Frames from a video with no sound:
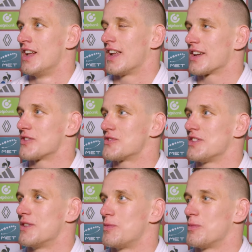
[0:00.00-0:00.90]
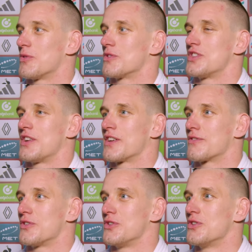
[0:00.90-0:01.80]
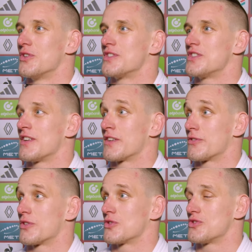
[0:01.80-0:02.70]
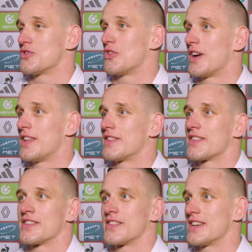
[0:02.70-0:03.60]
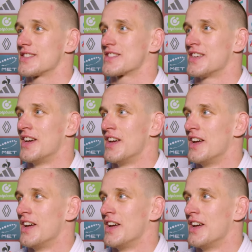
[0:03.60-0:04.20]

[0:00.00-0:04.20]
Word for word: like you see the people cheering for you, cheering for good judo, and that's